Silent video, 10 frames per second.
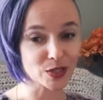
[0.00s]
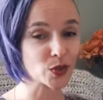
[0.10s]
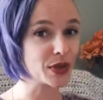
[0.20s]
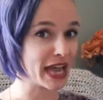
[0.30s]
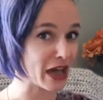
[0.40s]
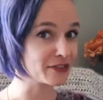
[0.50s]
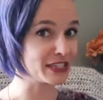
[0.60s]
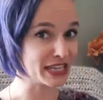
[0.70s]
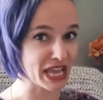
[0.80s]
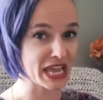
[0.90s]
So we have to
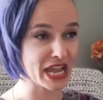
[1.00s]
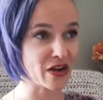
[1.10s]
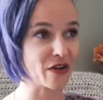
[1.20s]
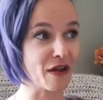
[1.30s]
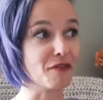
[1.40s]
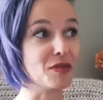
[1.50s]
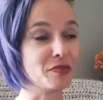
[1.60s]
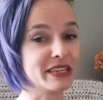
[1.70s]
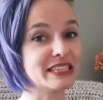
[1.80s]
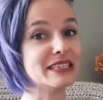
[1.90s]
take care of the
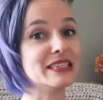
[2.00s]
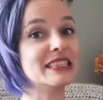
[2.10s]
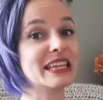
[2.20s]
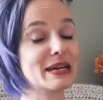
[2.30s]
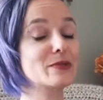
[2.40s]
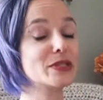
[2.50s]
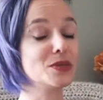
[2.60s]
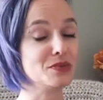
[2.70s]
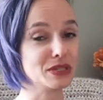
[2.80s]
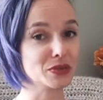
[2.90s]
places that house the
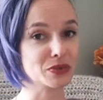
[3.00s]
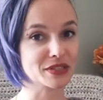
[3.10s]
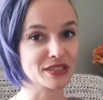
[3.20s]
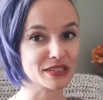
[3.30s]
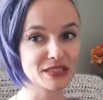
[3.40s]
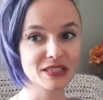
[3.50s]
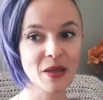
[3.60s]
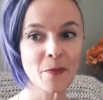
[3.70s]
resources